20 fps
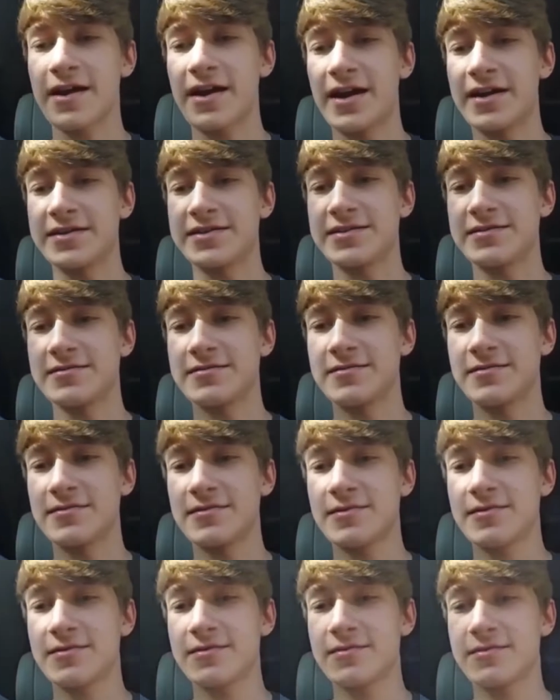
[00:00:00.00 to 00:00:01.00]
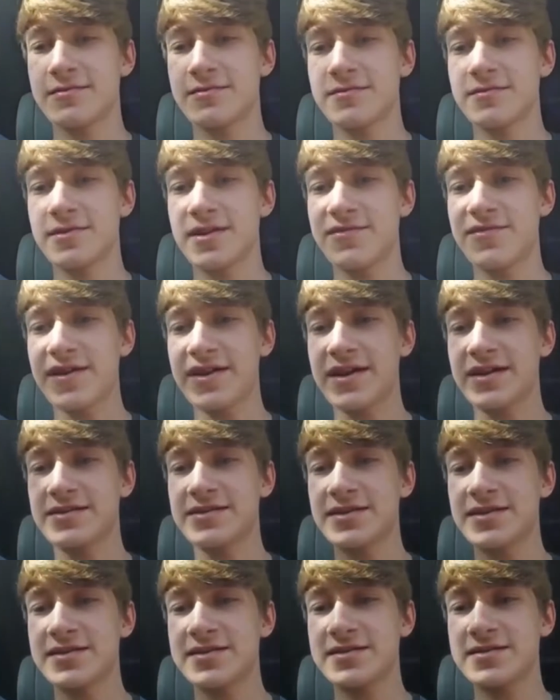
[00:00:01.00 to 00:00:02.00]
right, guys. If I
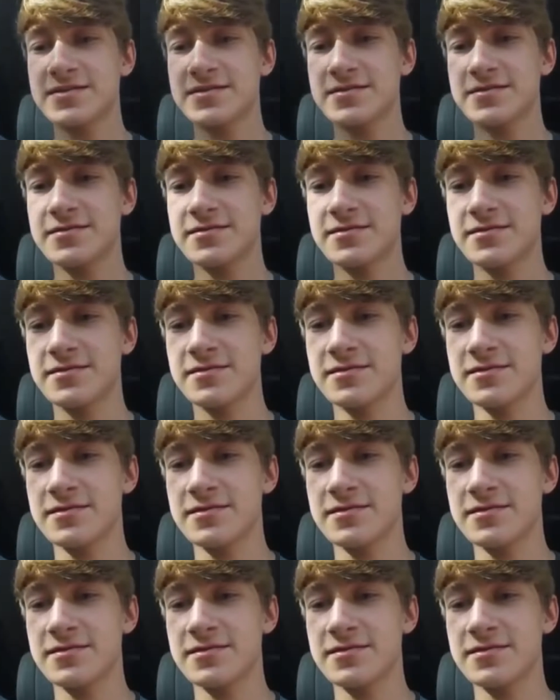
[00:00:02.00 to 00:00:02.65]
get this, right